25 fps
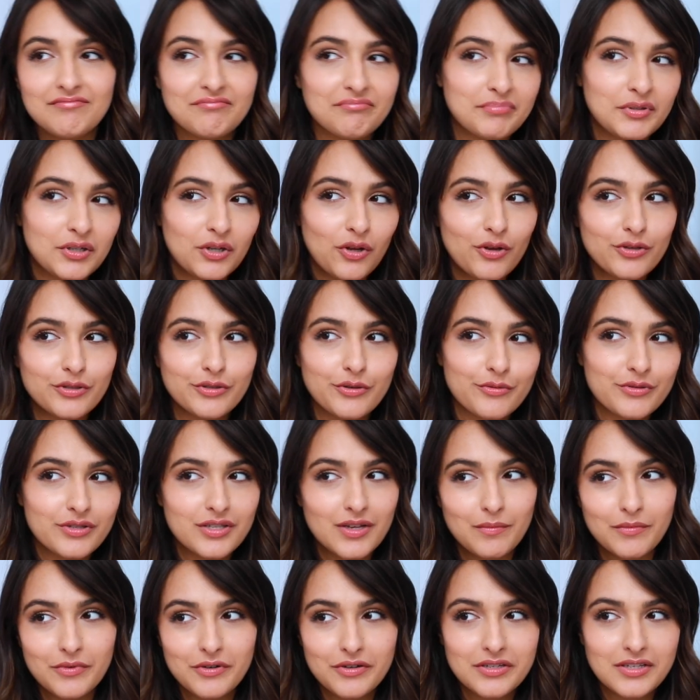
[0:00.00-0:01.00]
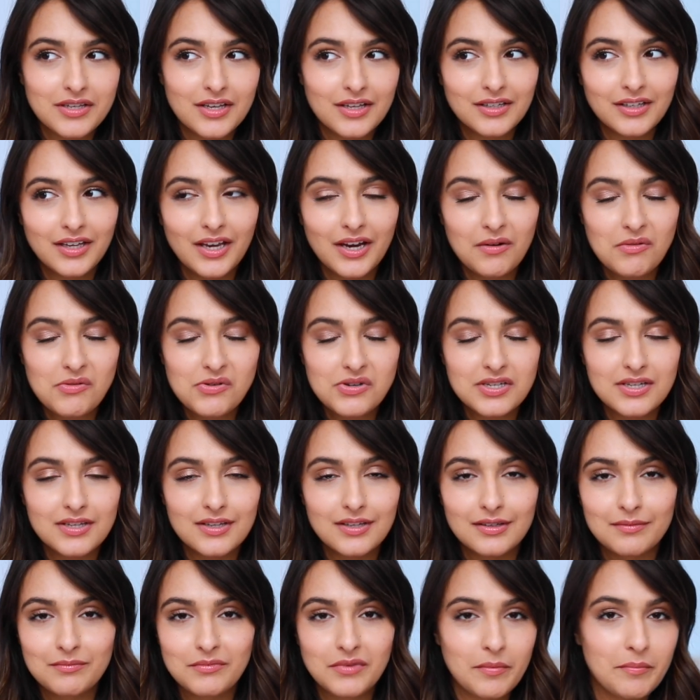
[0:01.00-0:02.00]
but also summer skincare
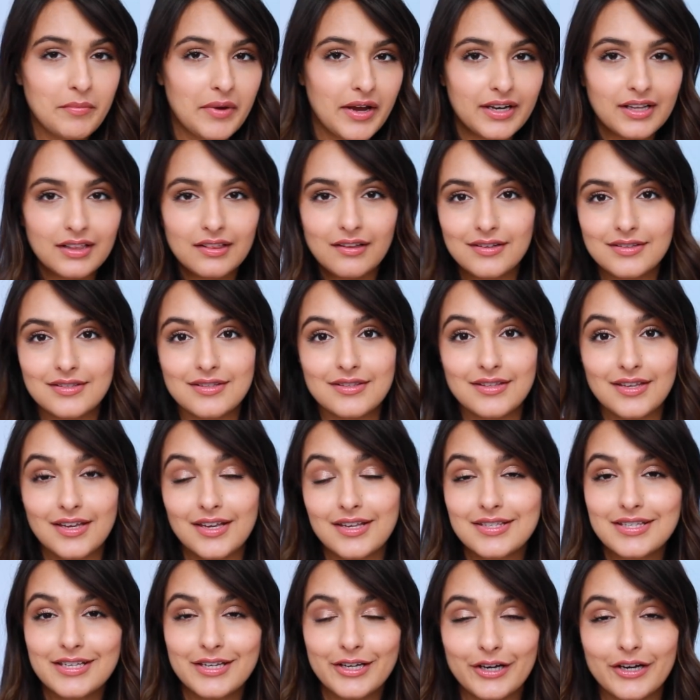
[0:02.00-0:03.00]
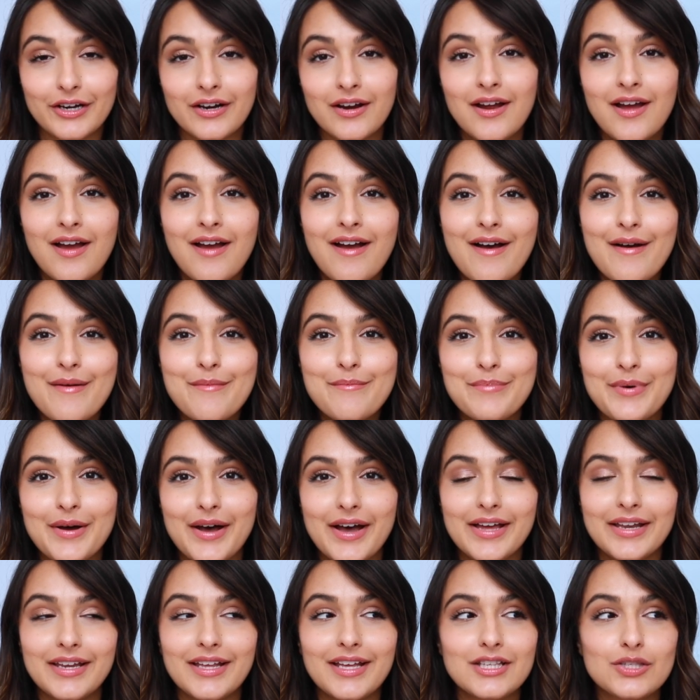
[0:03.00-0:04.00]
routine, combining lots of things here.
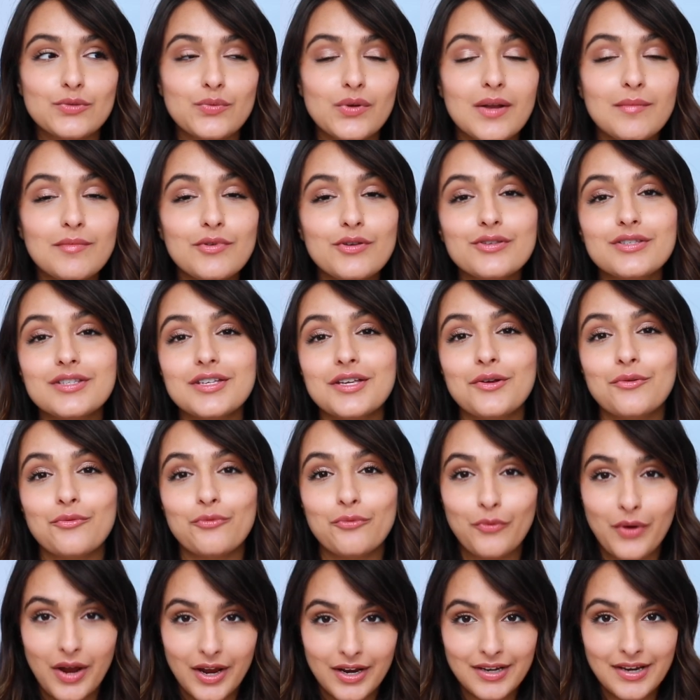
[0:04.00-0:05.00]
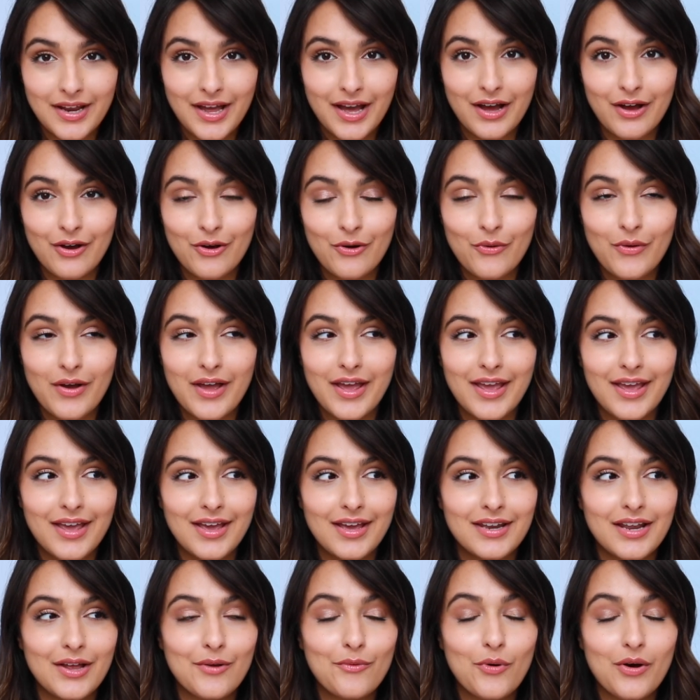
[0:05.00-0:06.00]
But it's what I'm using right now,
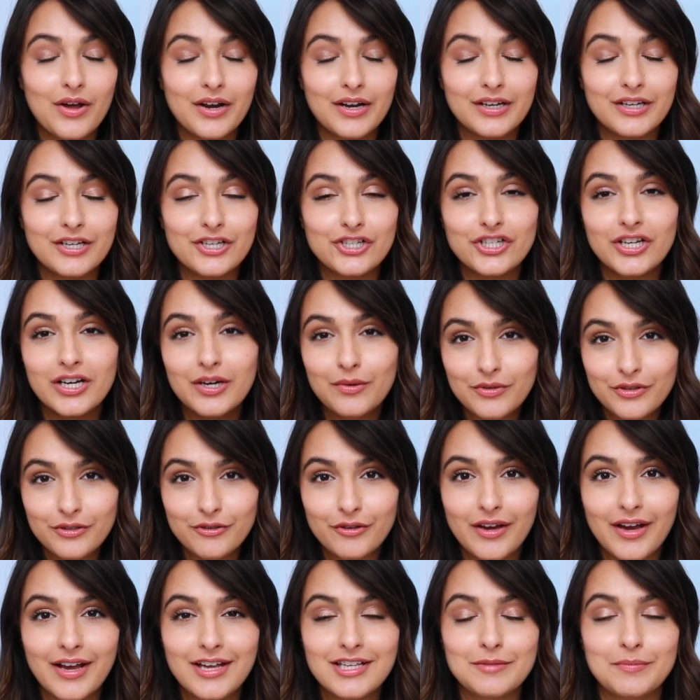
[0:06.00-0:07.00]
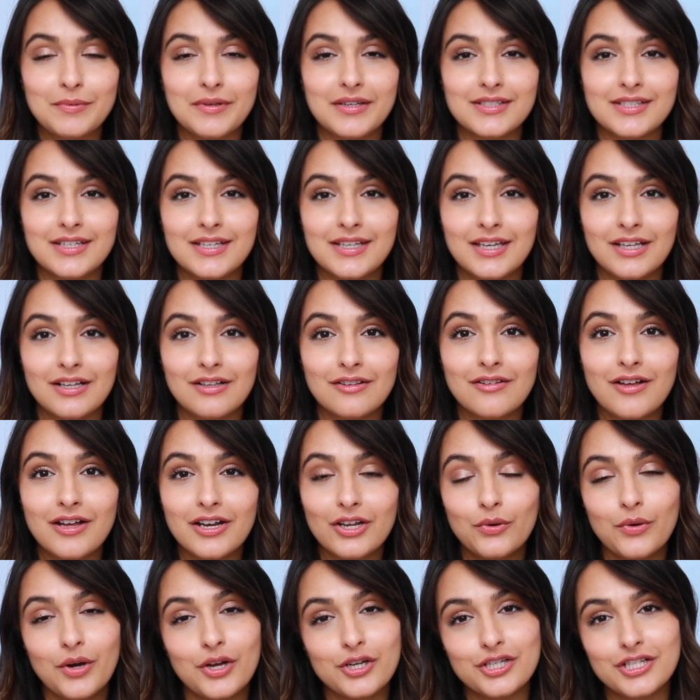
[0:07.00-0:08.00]
and I wanted to share it with you guys because I get a lot
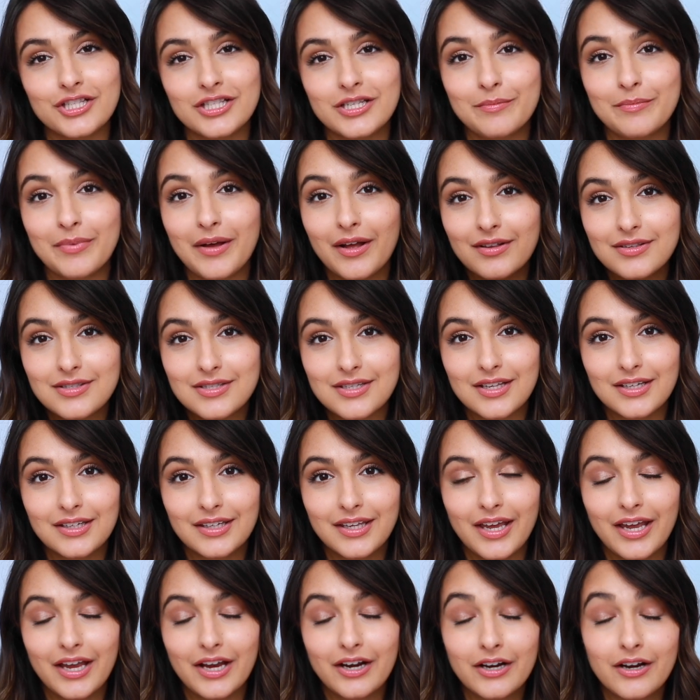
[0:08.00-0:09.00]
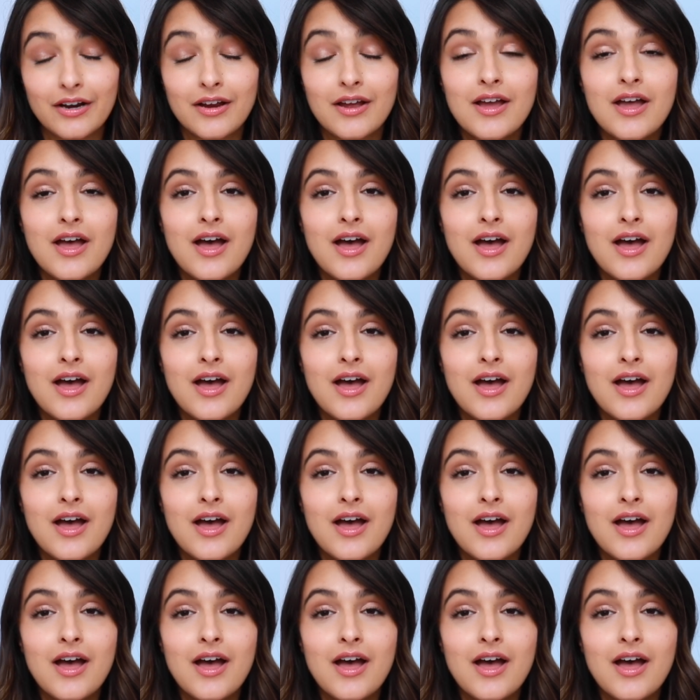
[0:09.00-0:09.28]
of questions about skincare.